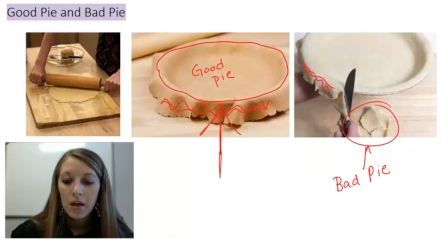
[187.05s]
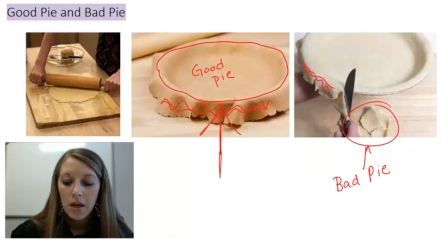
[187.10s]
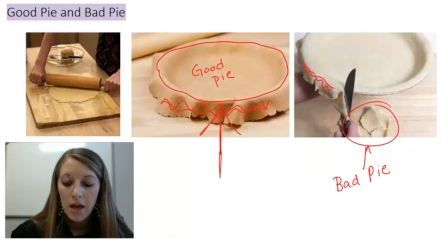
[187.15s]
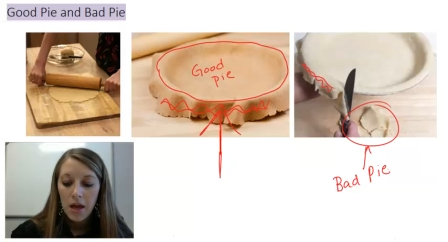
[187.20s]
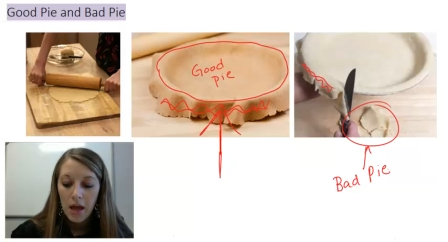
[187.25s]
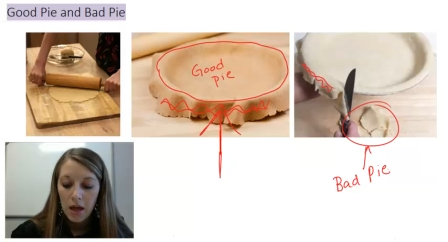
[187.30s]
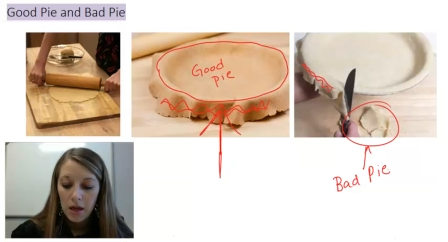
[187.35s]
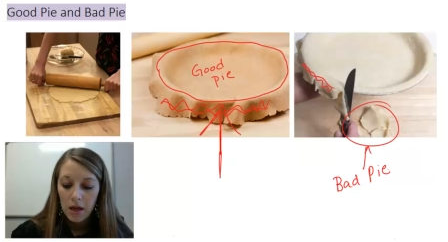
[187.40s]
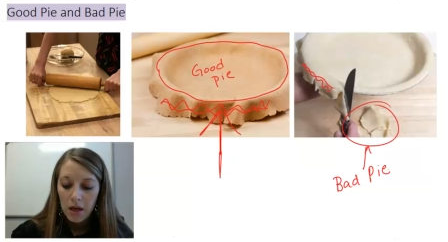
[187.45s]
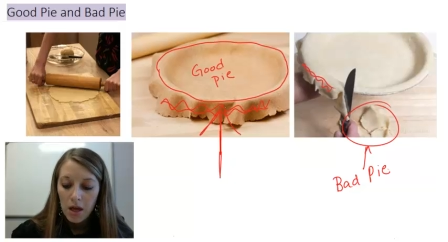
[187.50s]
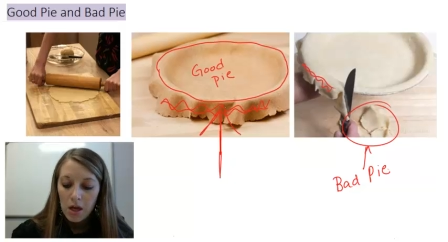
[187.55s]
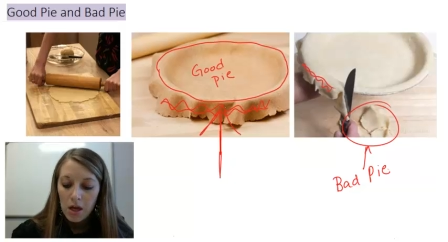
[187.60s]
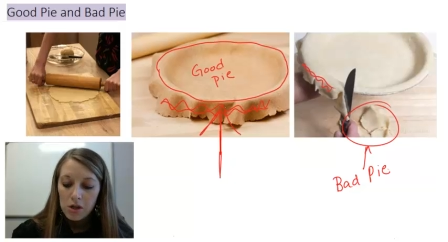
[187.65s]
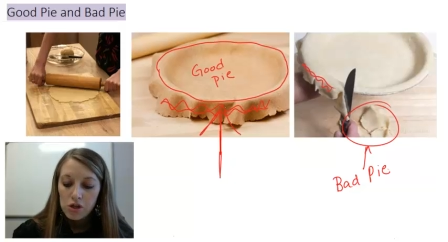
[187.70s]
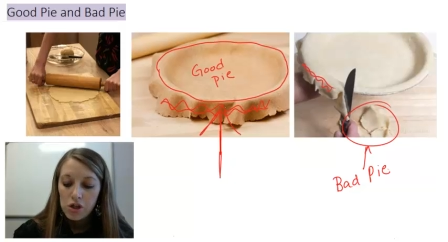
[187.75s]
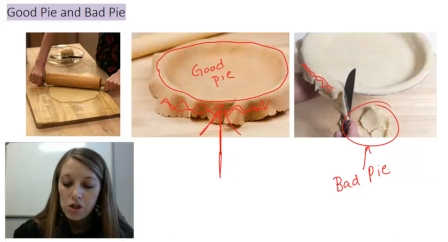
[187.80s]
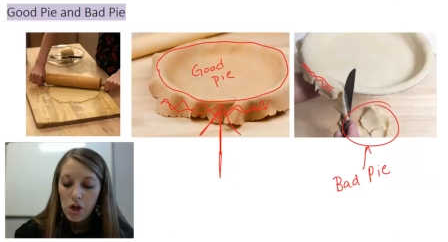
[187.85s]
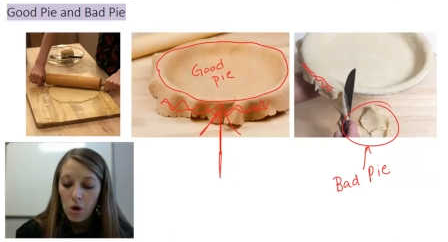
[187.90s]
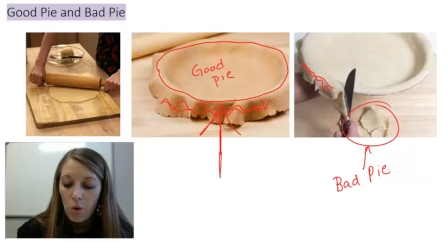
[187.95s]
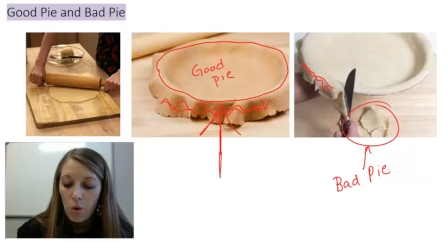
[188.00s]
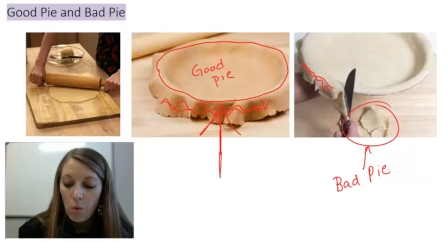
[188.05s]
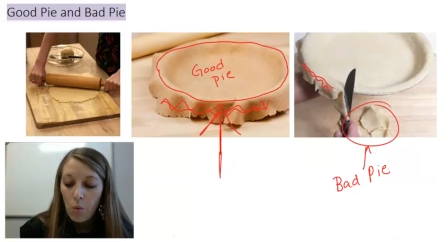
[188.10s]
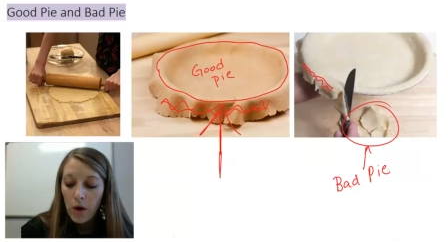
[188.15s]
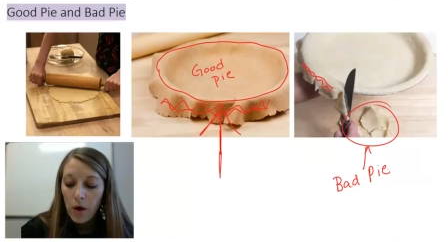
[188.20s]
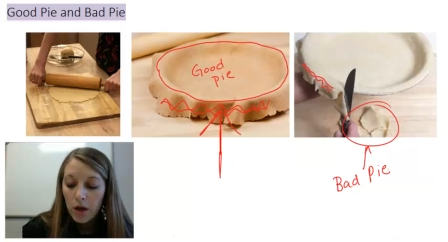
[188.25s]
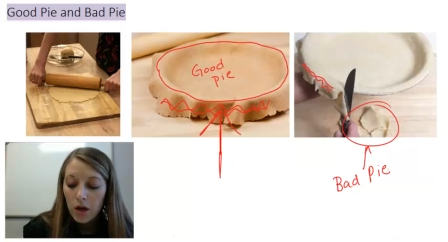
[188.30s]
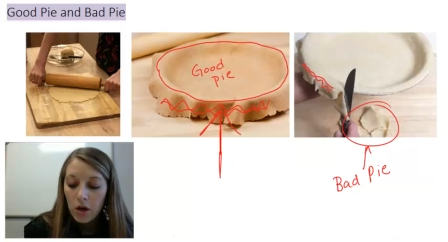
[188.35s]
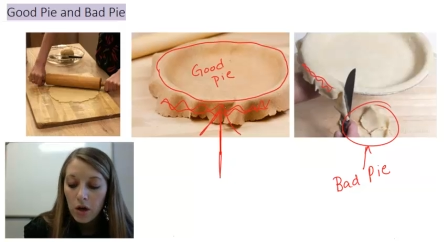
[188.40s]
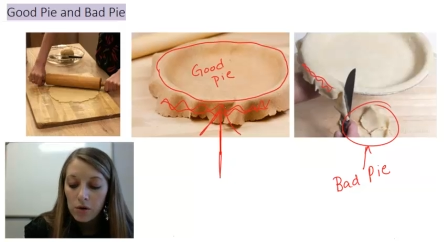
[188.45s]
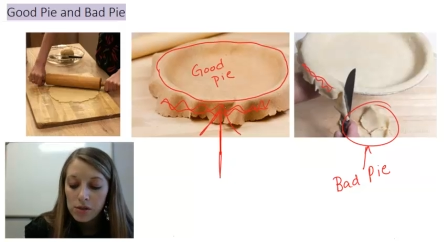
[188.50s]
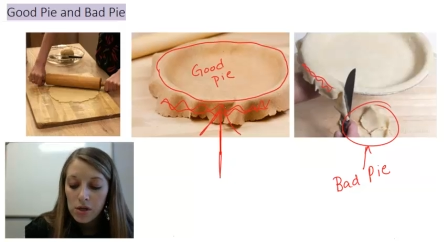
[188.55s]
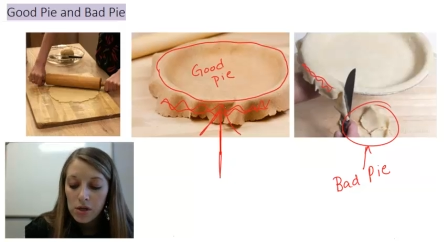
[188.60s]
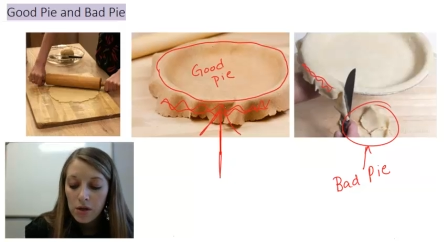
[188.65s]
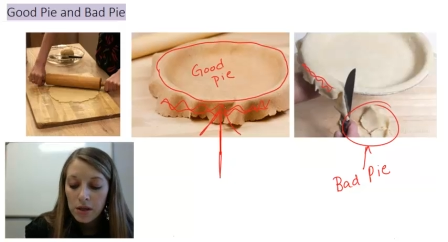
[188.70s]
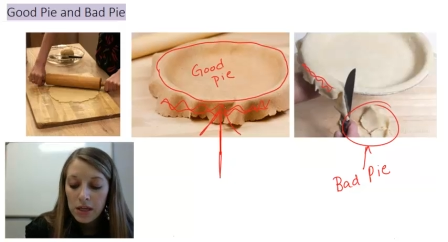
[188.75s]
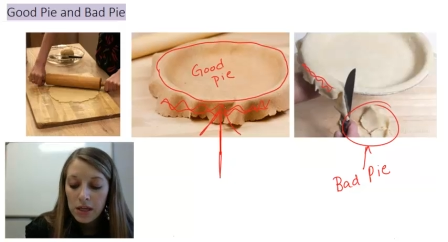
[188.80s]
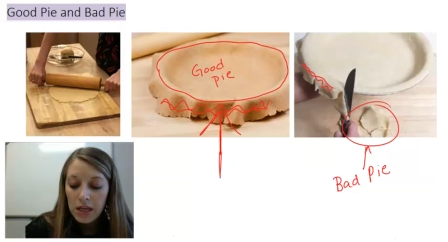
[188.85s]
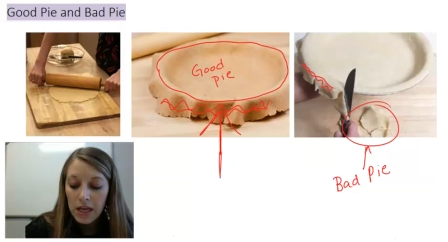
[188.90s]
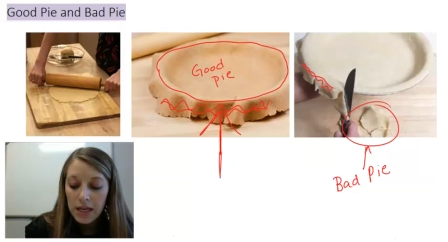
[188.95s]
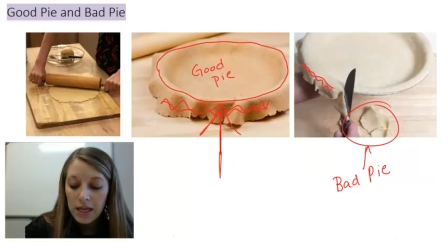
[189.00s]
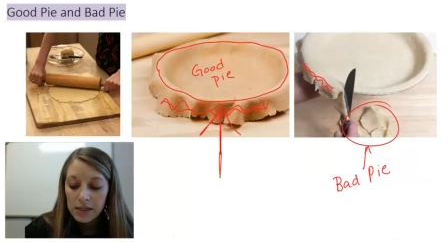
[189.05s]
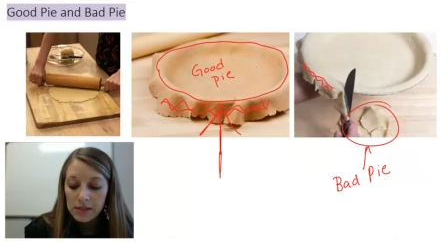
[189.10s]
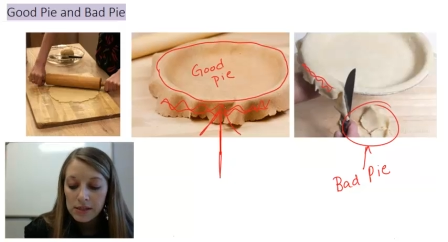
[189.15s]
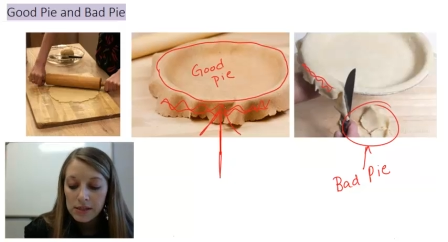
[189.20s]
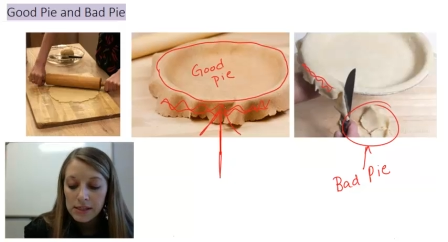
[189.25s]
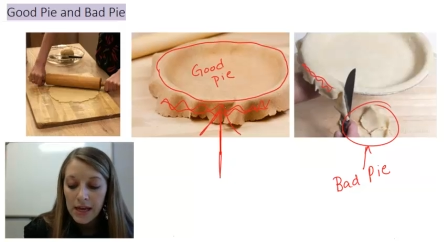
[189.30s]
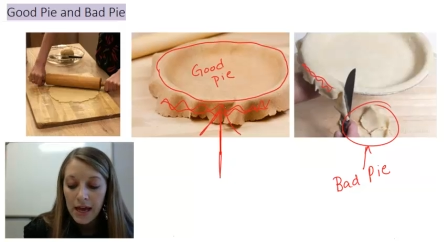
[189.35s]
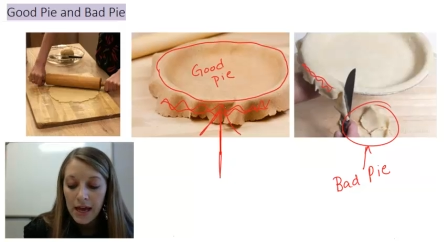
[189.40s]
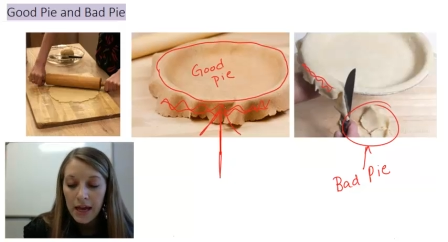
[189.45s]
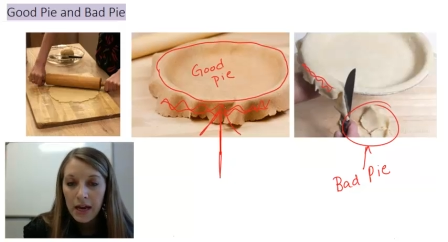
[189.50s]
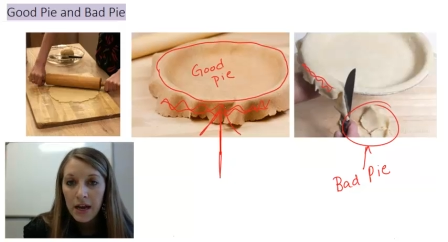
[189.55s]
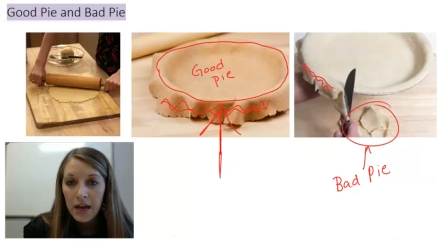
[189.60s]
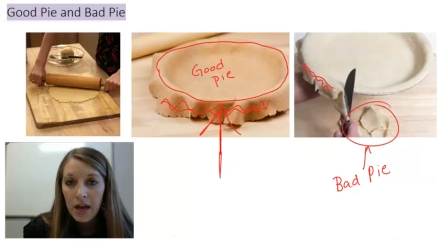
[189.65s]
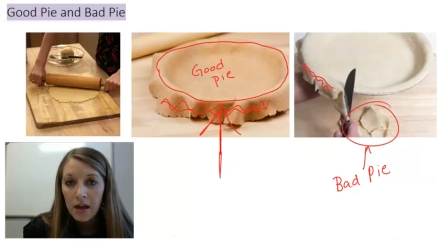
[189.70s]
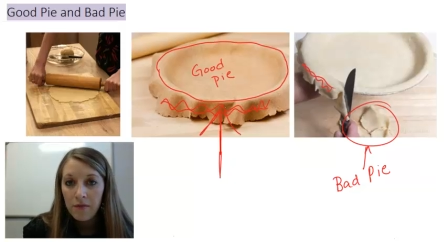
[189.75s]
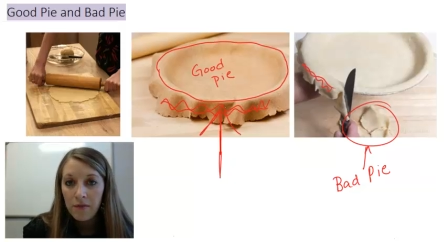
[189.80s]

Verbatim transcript: Okay, so what goes on the inside